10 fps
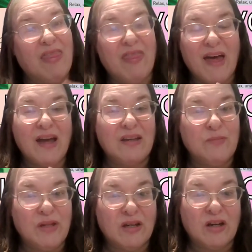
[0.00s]
That
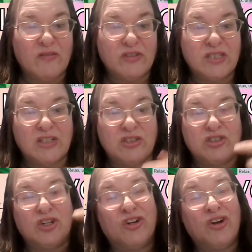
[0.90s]
can be a
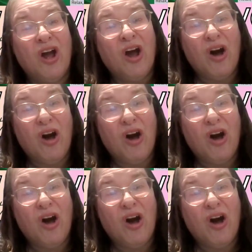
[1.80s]
conversation starter.